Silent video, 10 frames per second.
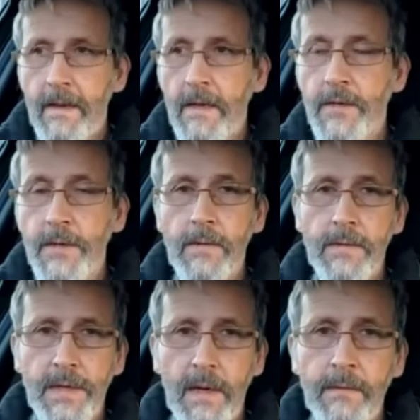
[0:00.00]
As you know,
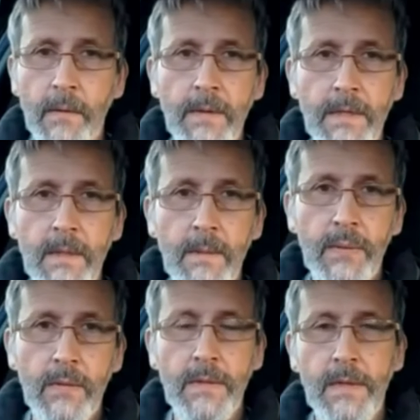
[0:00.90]
Salvo is in the
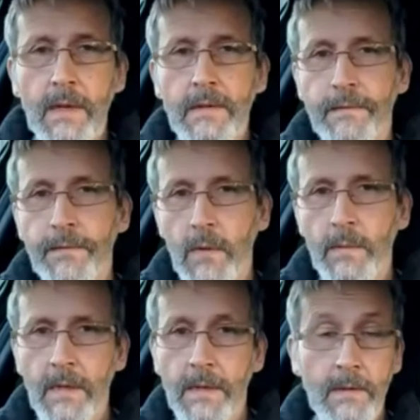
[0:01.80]
process of
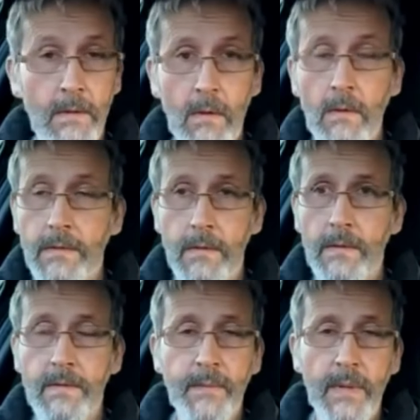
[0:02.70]
formulating all
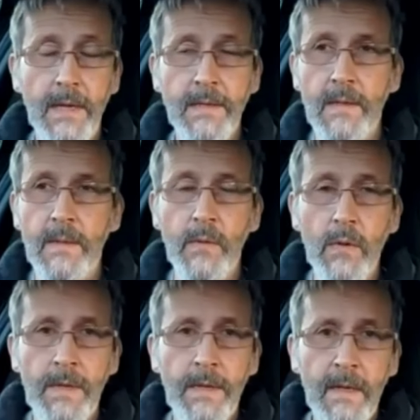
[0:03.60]
sorts of plans at the
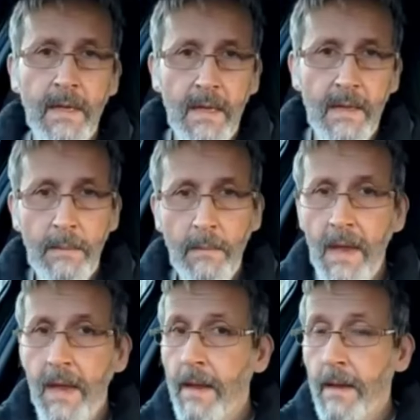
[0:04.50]
moment. They
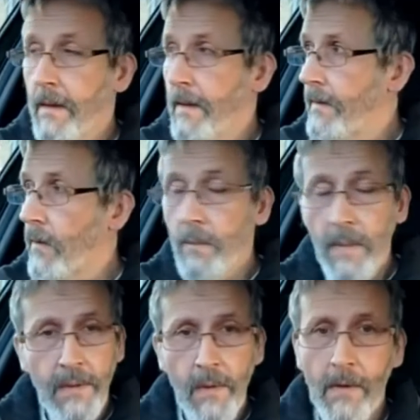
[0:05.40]
may or
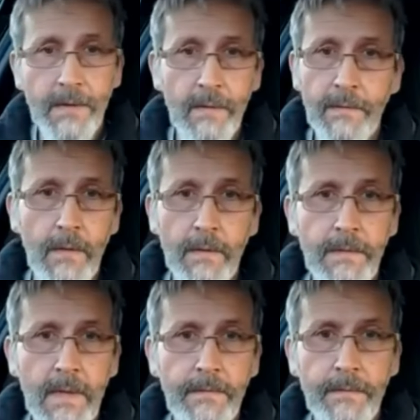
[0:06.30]
may not involve
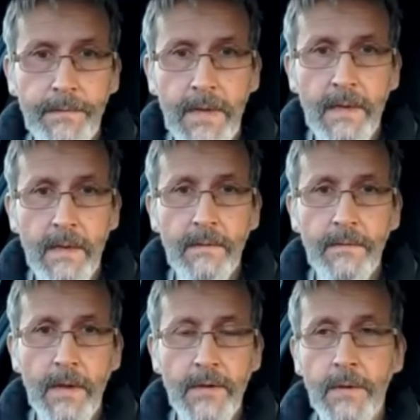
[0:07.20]
the Vienna
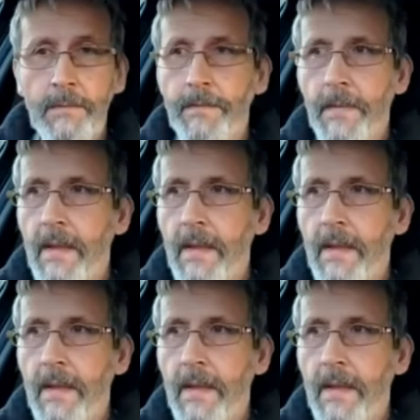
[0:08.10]
Convention.